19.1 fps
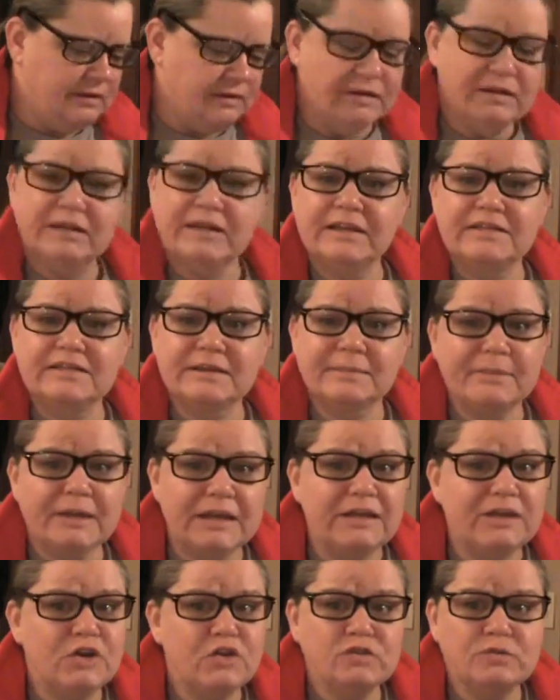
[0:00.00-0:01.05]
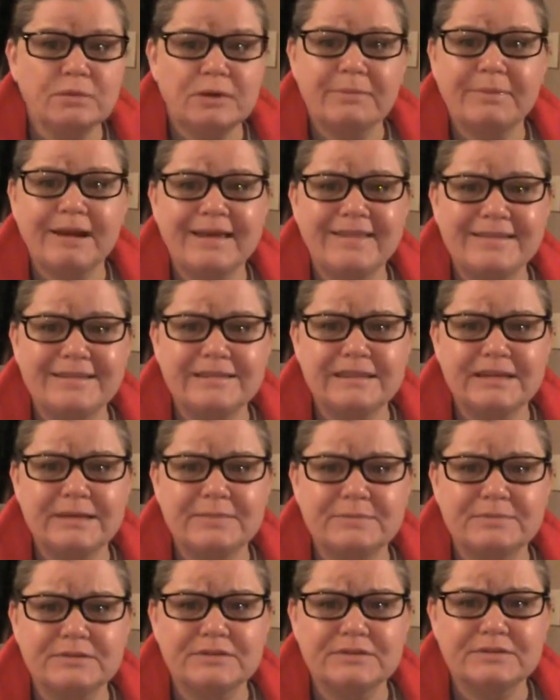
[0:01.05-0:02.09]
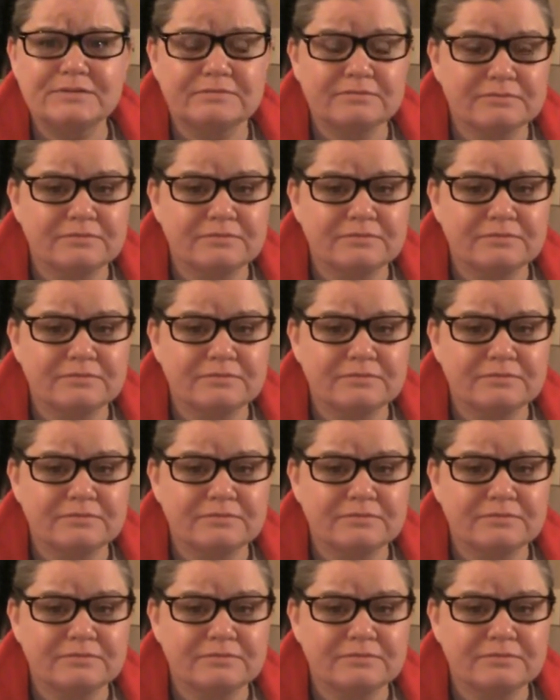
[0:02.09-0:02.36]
unless somebody knows where to buy the tips,